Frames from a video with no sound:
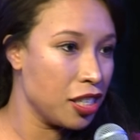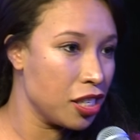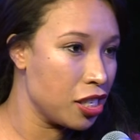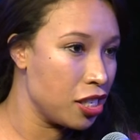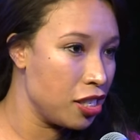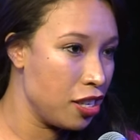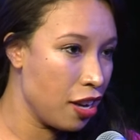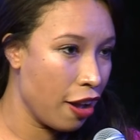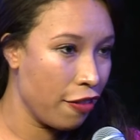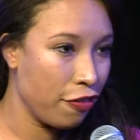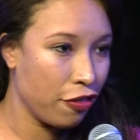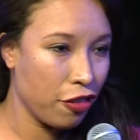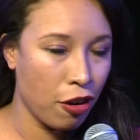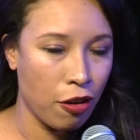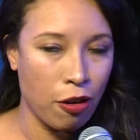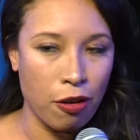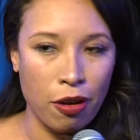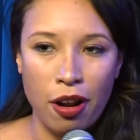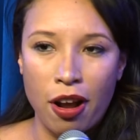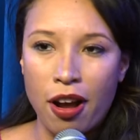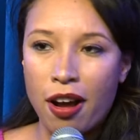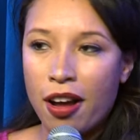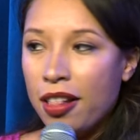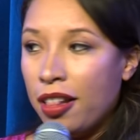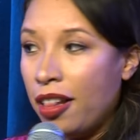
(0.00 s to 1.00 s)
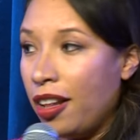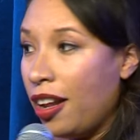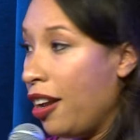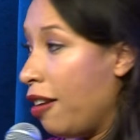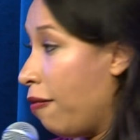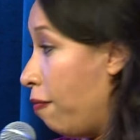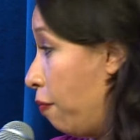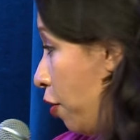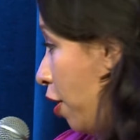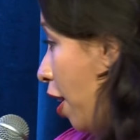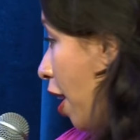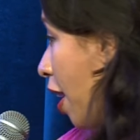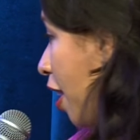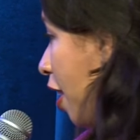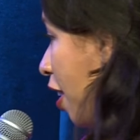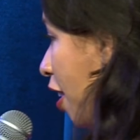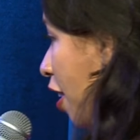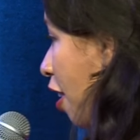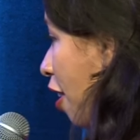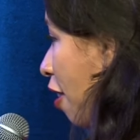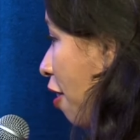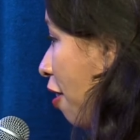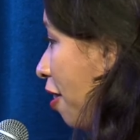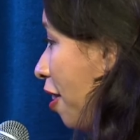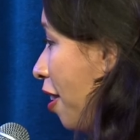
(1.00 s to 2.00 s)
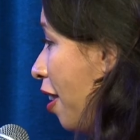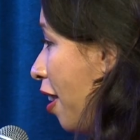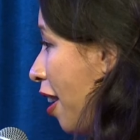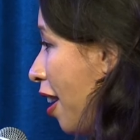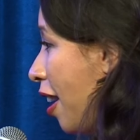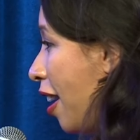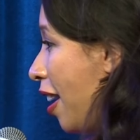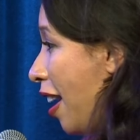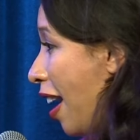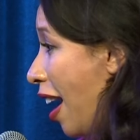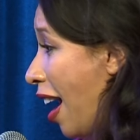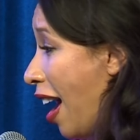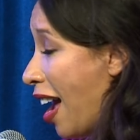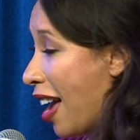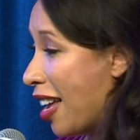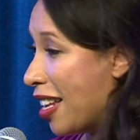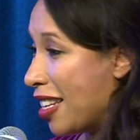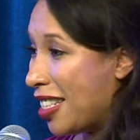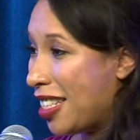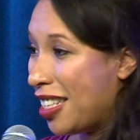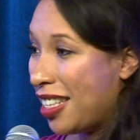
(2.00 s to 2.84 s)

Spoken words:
of stuff going on. Thank you, yes.